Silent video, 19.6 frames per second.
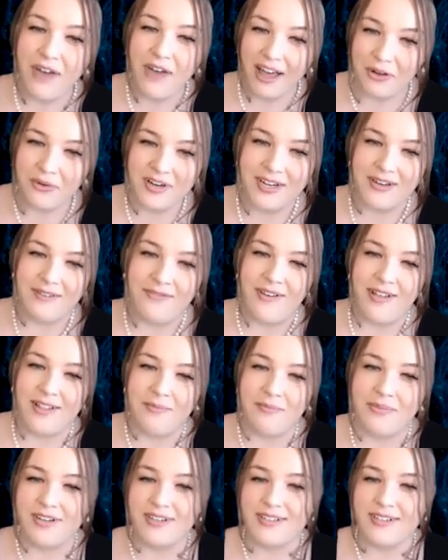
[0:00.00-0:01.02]
Filecoin
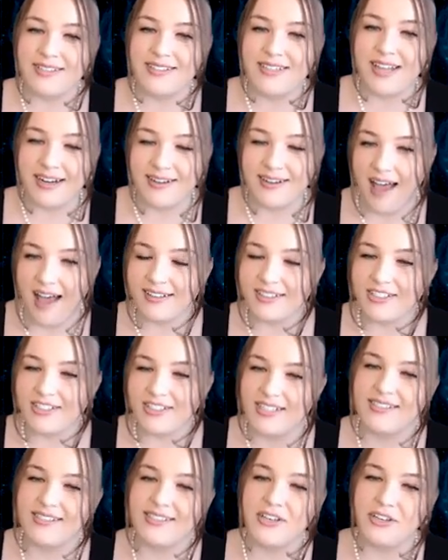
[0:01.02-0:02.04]
developers,
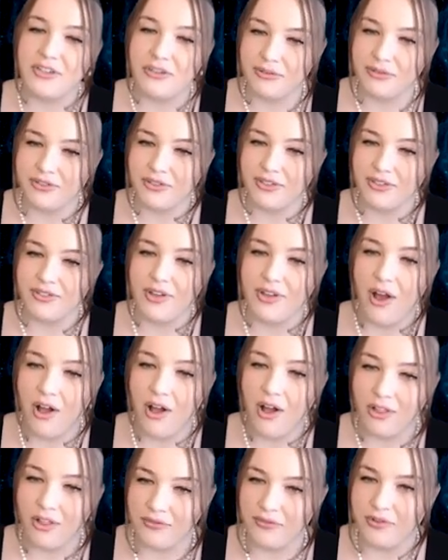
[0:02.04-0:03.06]
technologists, and users
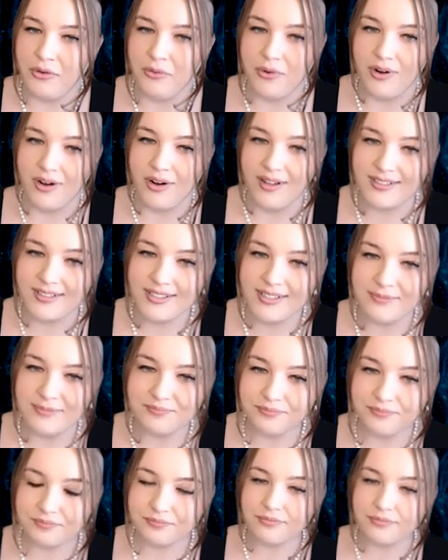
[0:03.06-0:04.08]
all over the world.
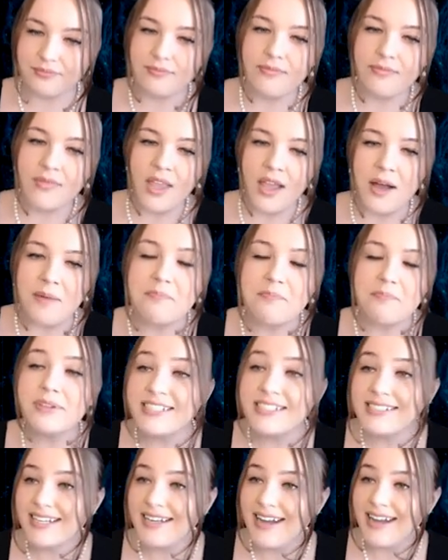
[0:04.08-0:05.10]

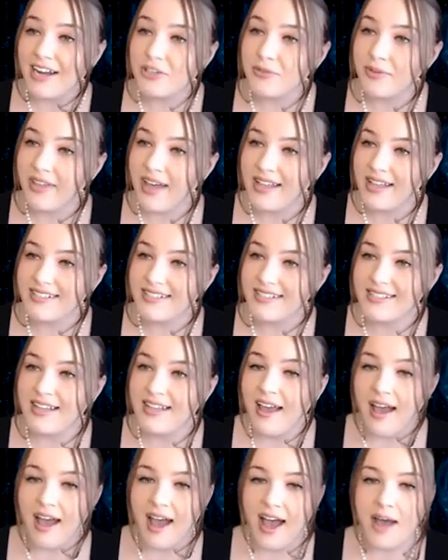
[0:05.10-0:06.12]
Please connect with us.
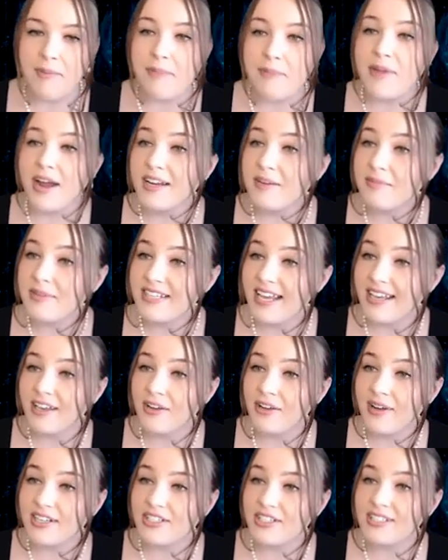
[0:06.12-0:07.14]
I'm not going to be
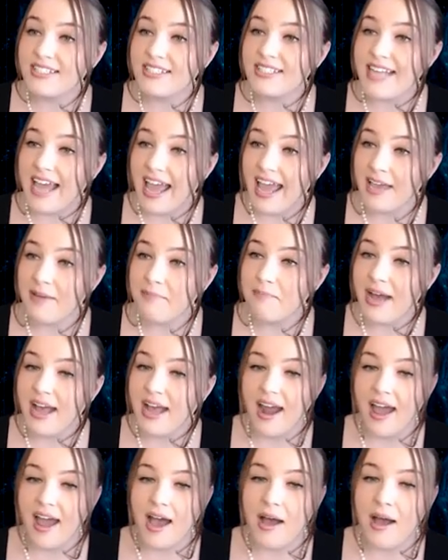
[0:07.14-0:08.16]
taking questions today,
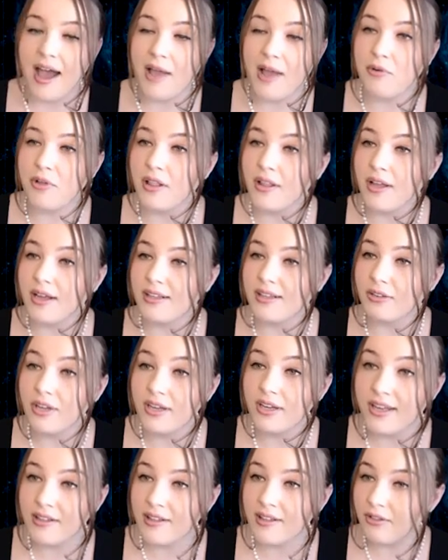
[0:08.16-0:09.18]
but I will
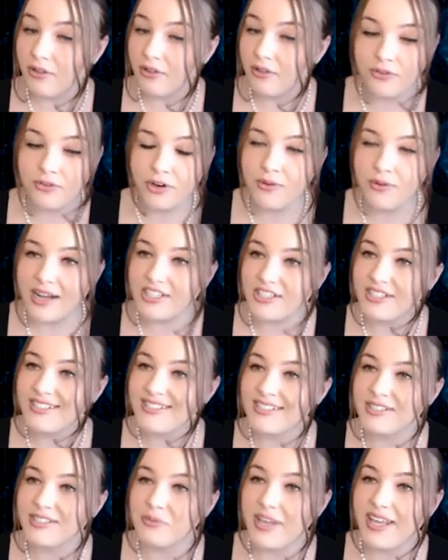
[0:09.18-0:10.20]
look for
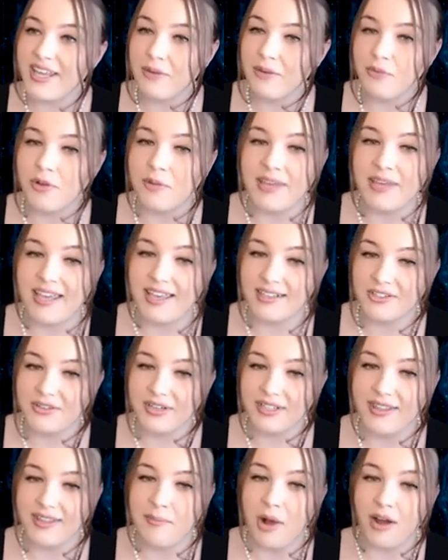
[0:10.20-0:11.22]
questions this week and we'll be
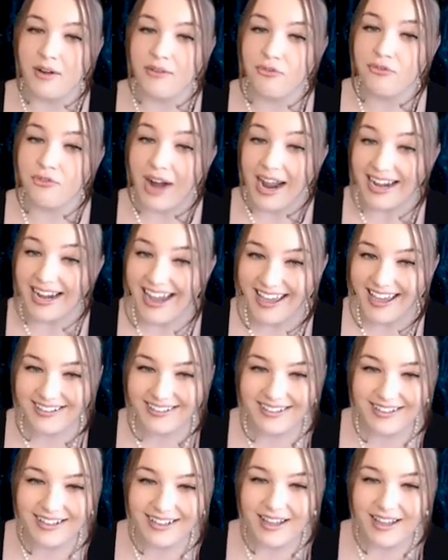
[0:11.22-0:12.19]
answering them on Friday.